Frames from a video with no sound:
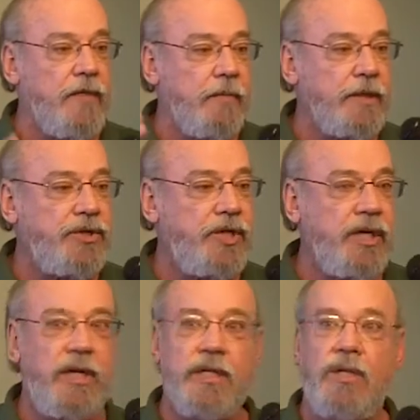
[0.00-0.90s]
The
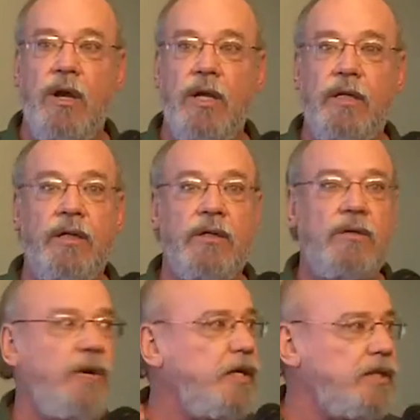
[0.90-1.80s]
machine had gone
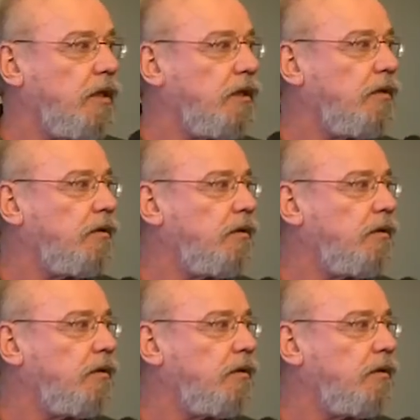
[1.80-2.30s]
crazy.